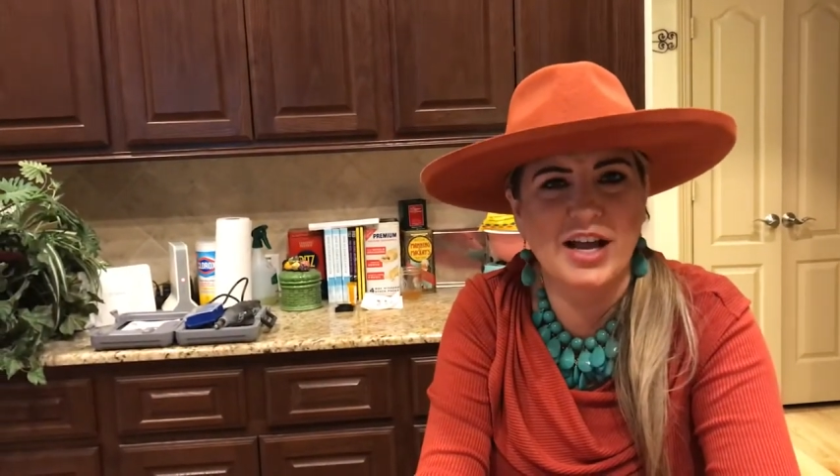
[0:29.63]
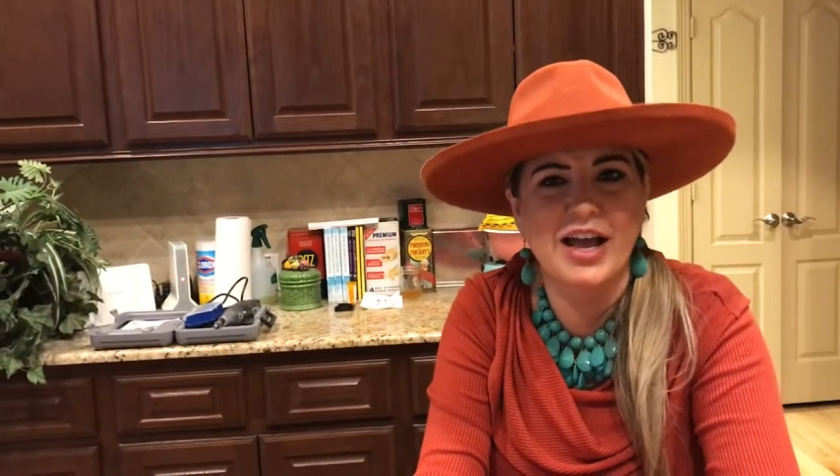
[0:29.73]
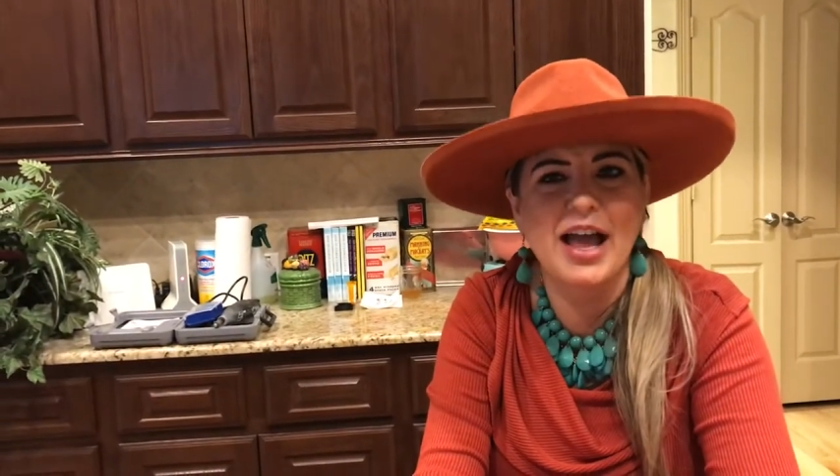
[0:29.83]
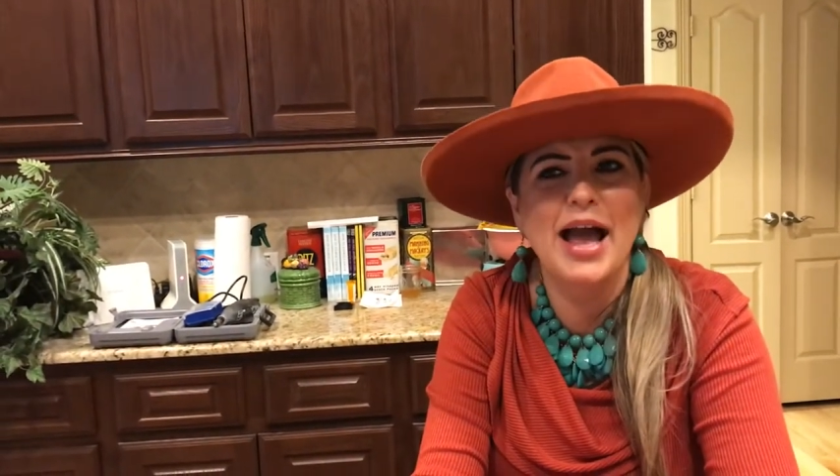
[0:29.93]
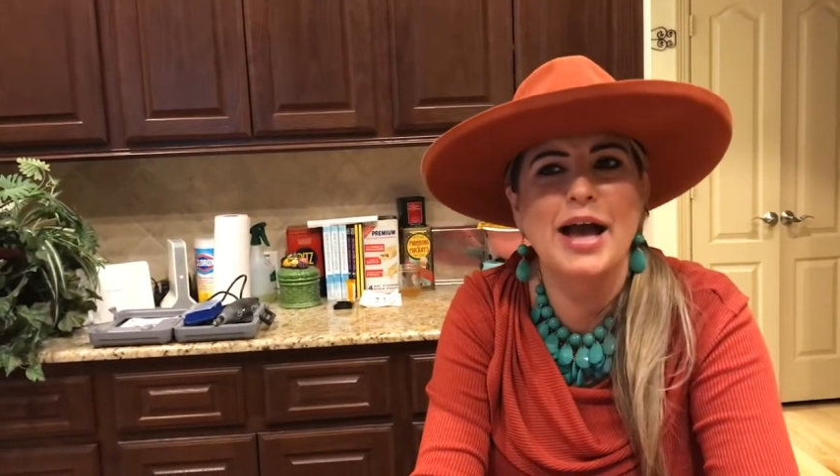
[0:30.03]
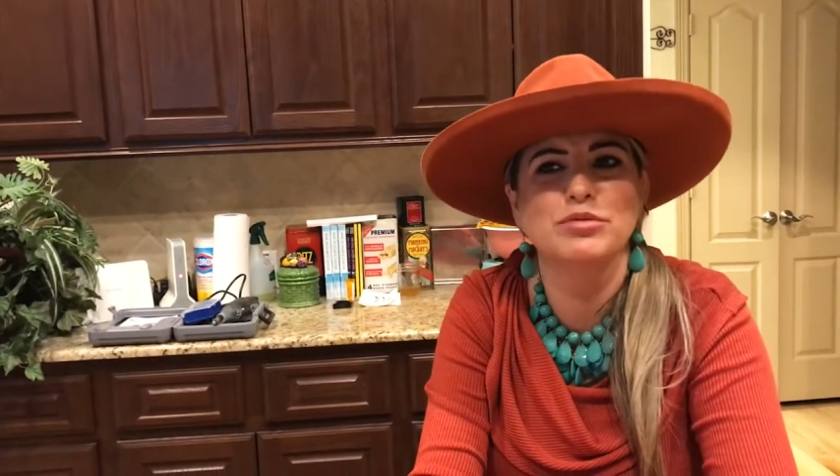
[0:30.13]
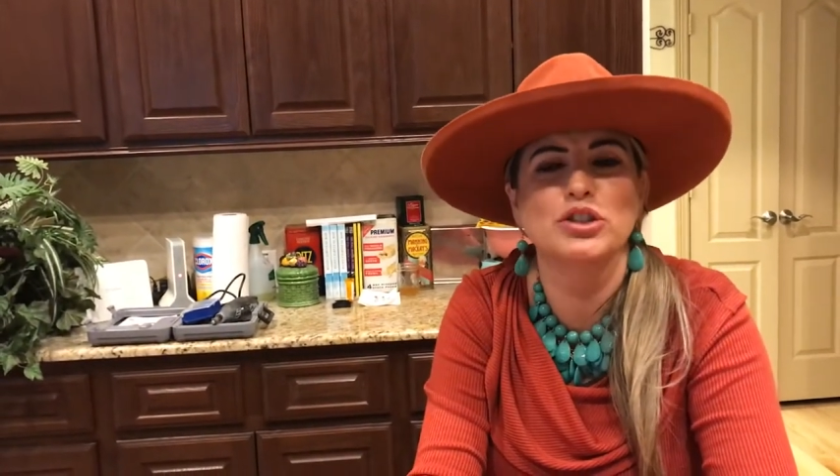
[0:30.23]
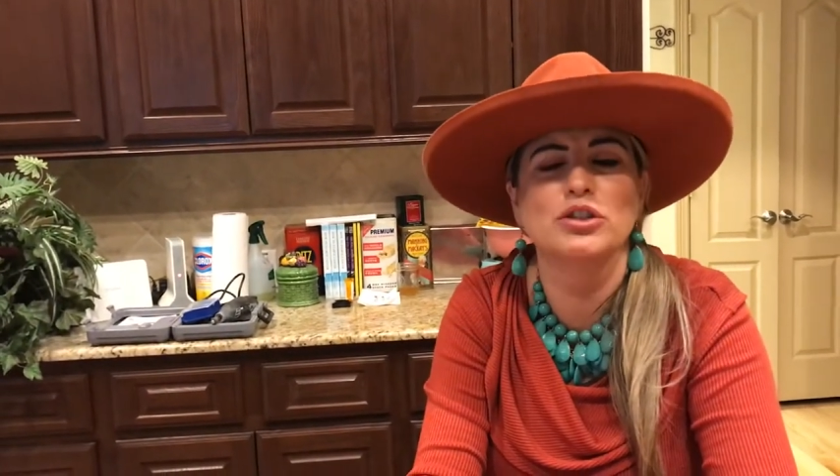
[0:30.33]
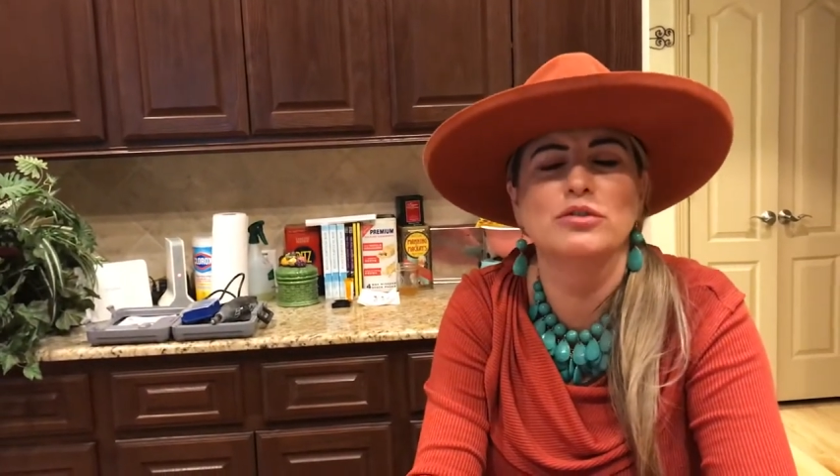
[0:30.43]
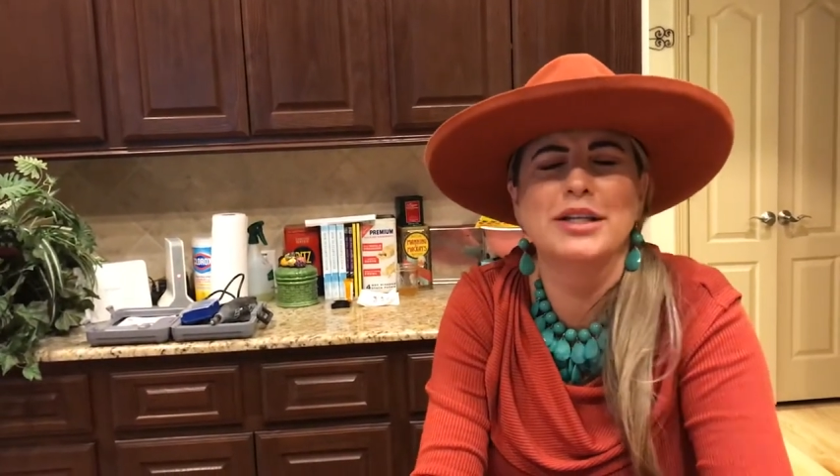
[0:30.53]
and I
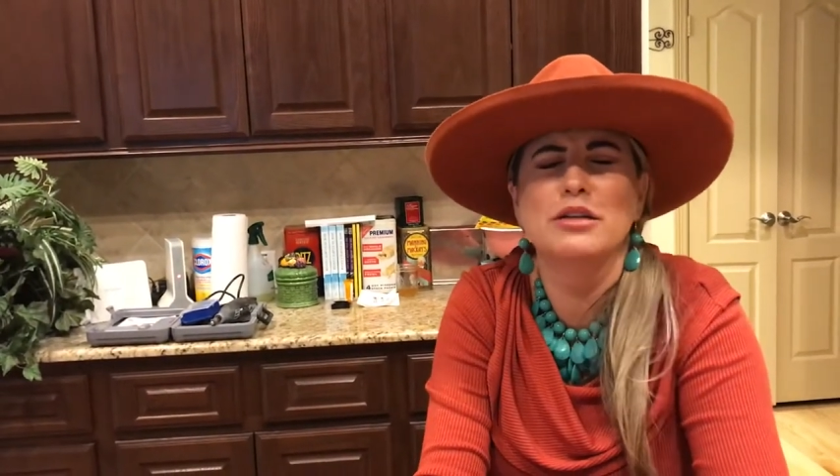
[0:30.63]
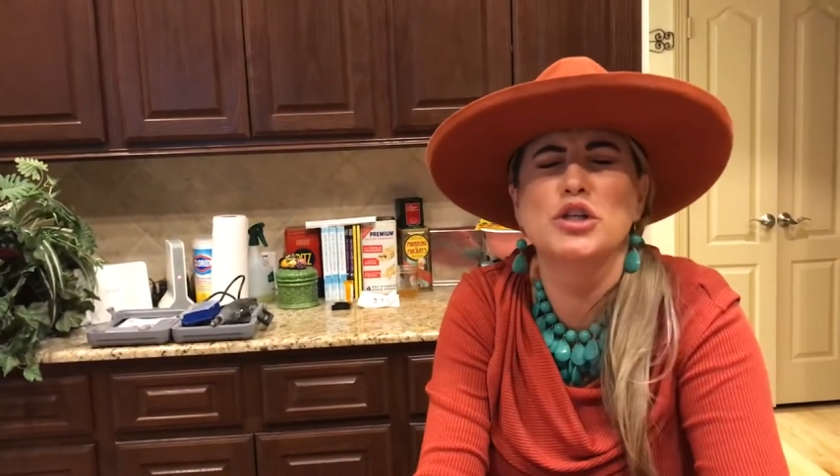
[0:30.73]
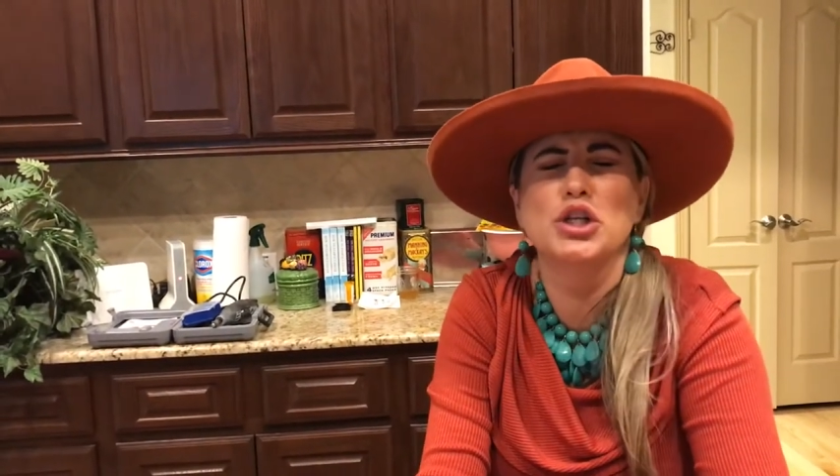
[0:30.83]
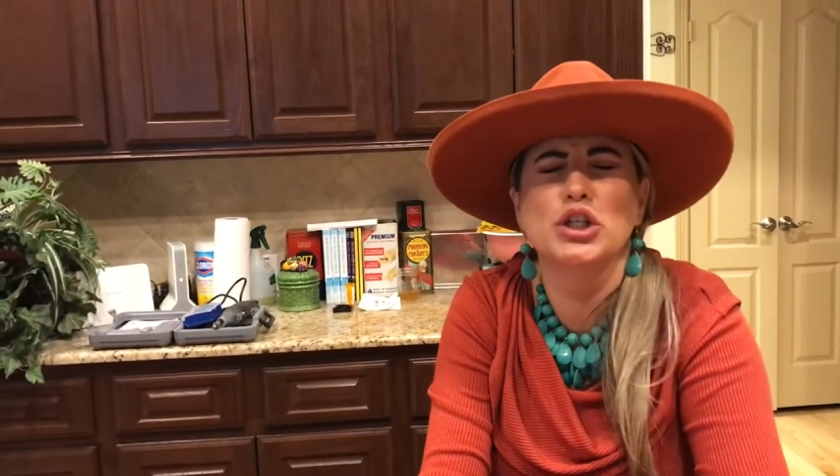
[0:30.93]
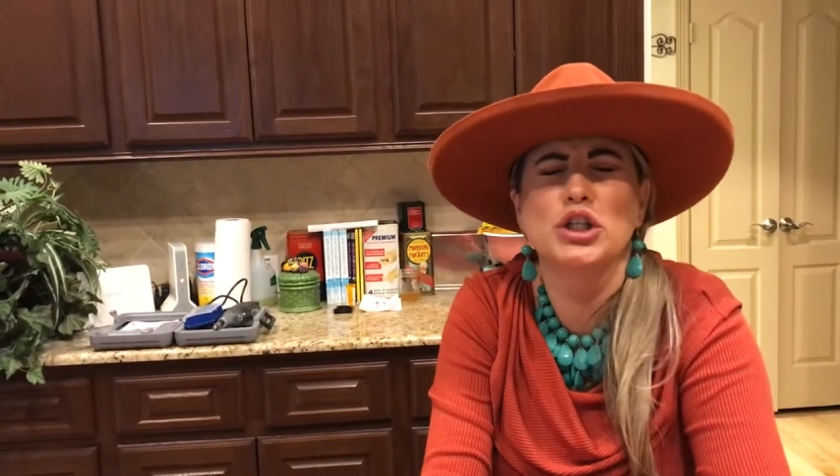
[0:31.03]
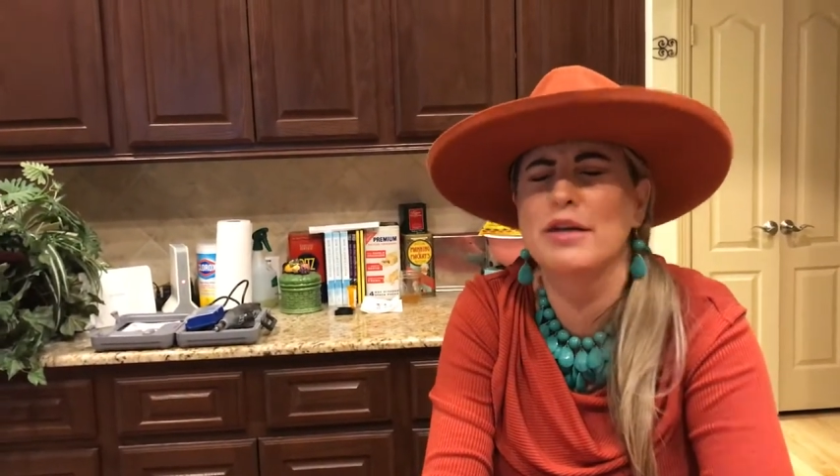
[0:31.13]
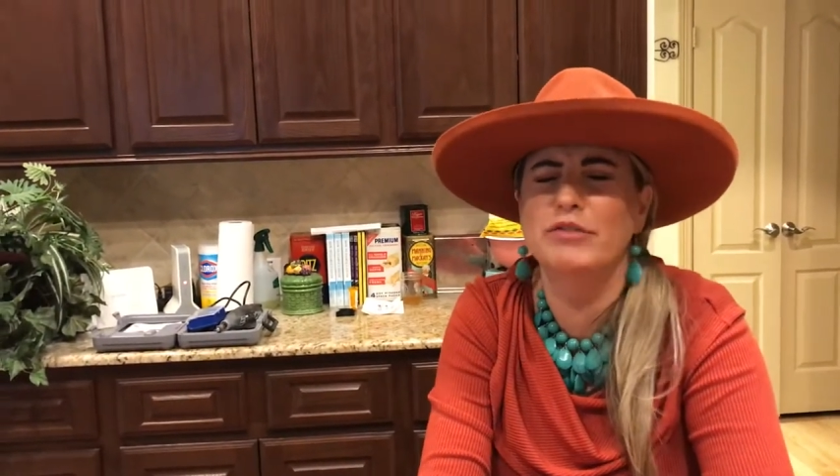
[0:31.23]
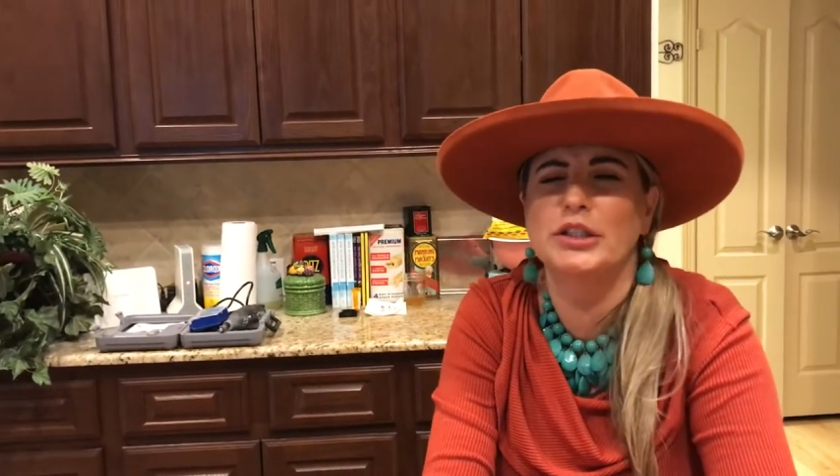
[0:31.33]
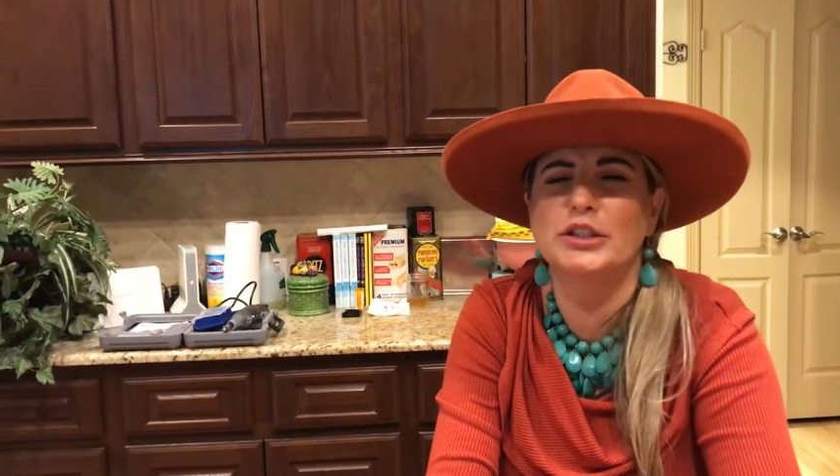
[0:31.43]
absolutely loved it.